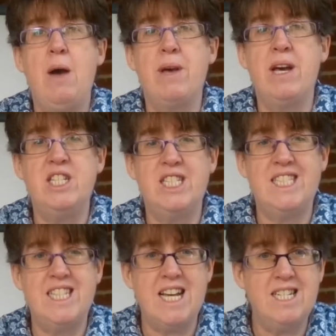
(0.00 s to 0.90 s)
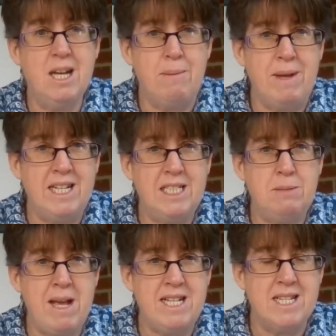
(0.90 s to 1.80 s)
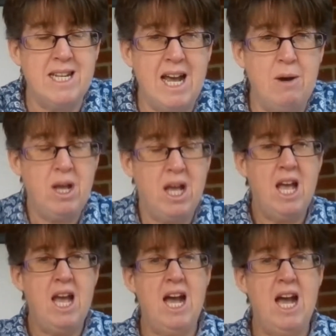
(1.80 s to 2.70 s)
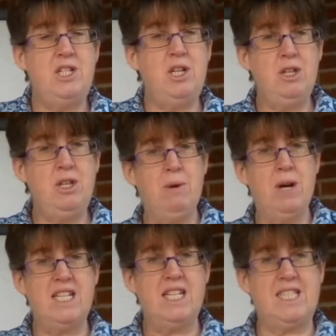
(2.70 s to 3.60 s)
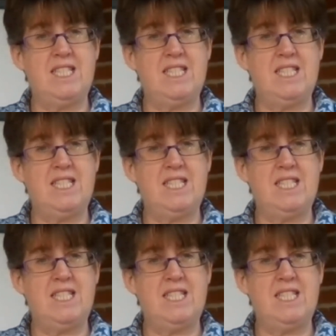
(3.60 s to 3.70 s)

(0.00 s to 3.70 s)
I'm going to stand up in a space now and do the words